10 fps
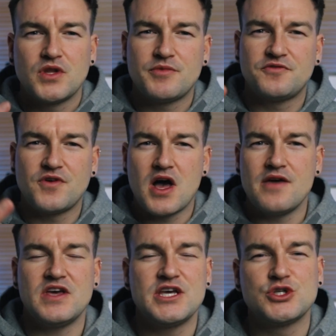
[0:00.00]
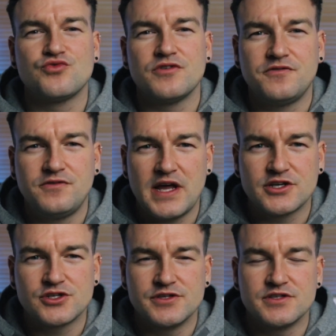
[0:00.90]
Number 5 is
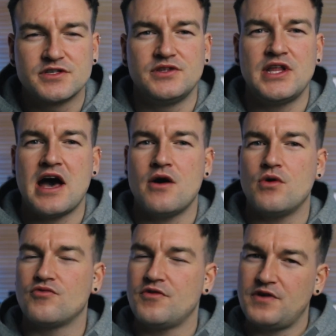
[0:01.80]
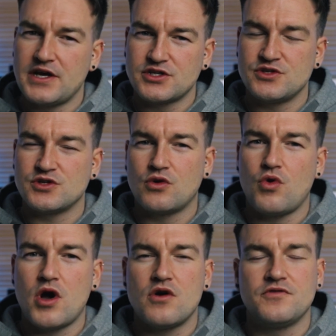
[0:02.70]
reflections. Now, reflections are
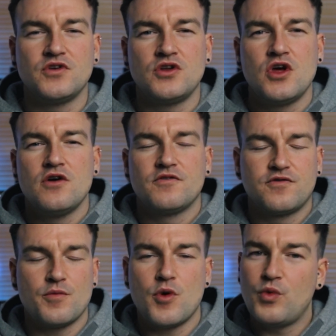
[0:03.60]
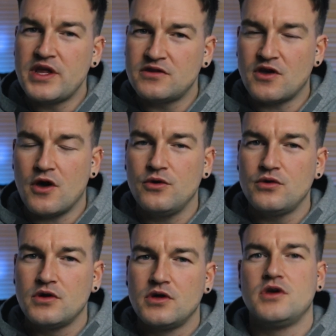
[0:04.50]
quite often from a window
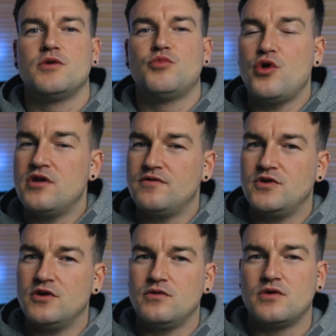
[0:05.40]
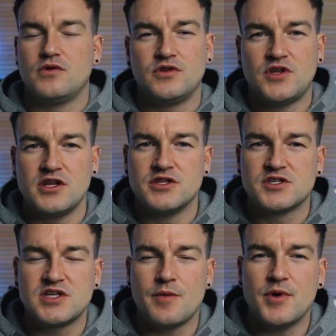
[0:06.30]
point of view done in the
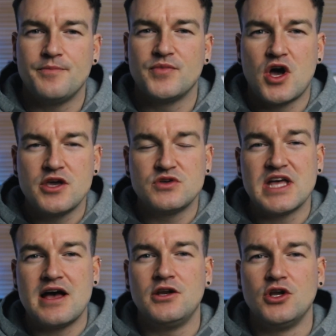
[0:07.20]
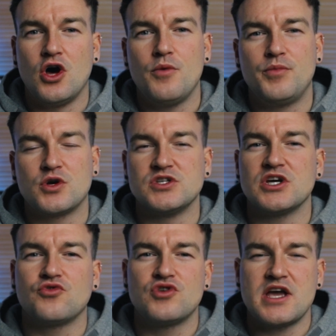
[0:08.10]
summer. I use that a lot because
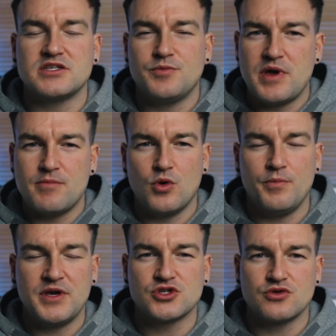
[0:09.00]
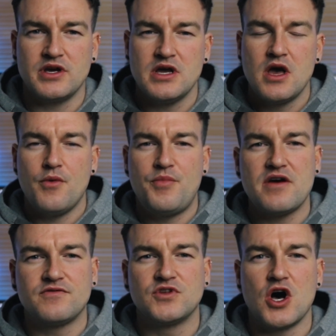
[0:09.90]
it creates a bit more mystery, a
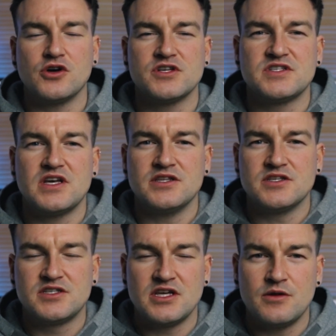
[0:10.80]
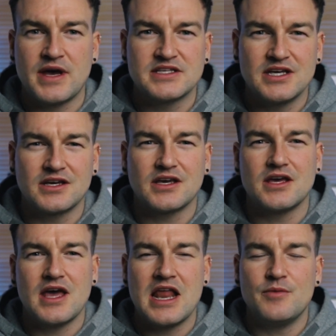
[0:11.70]
bit of darkness and cinematic
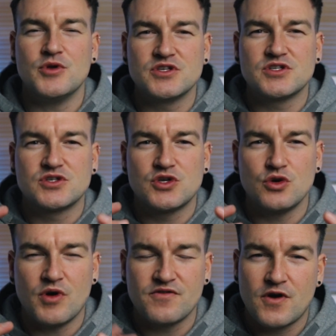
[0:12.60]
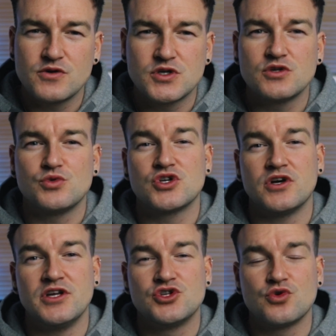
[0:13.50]
elements to my photos, which
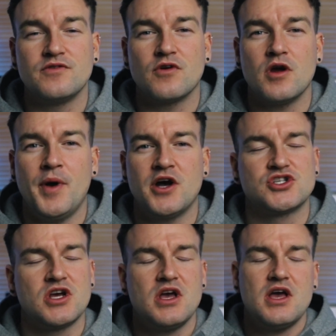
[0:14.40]
I enjoy very much.